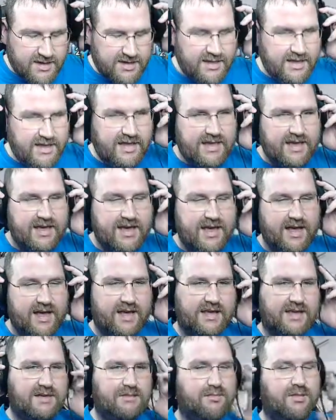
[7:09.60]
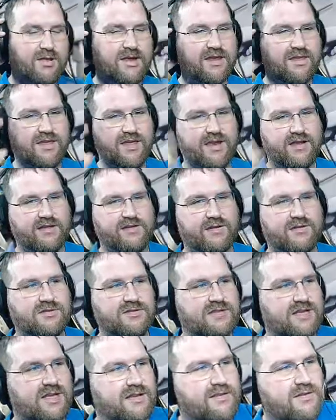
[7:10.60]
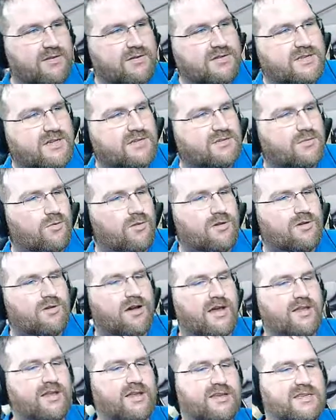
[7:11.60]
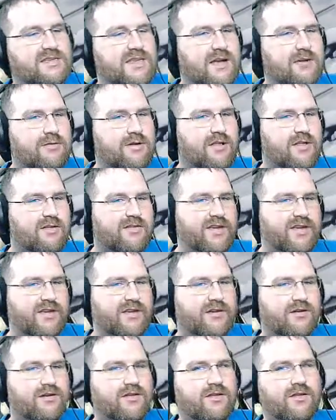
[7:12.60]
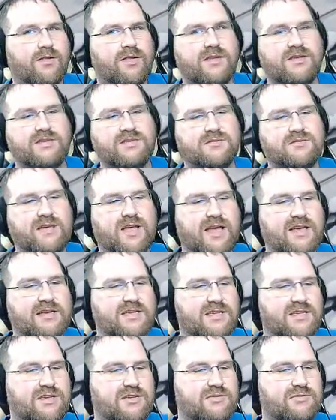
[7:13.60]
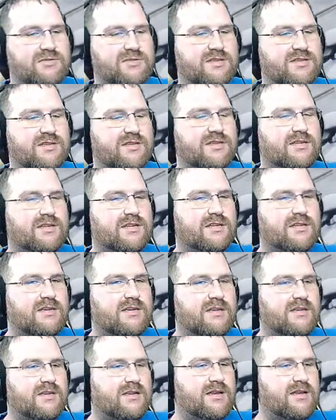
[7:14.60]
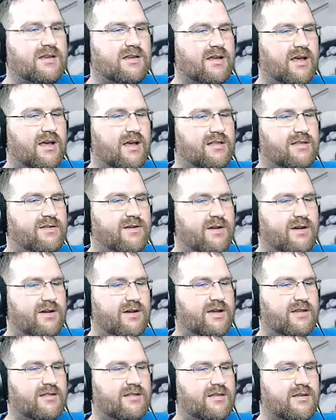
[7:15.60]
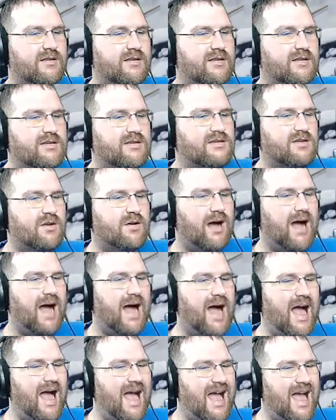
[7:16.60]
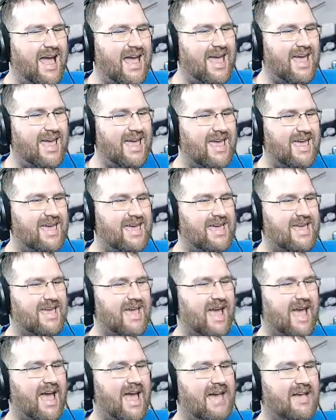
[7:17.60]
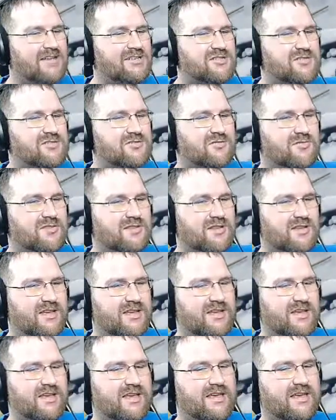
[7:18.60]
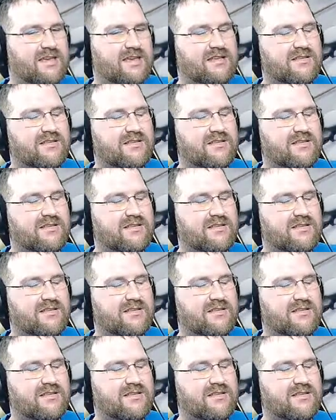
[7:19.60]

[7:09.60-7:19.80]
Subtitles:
he played a Thanatos. Thanatos has a war cry that is not relevant here that allows him to execute a target. So I actually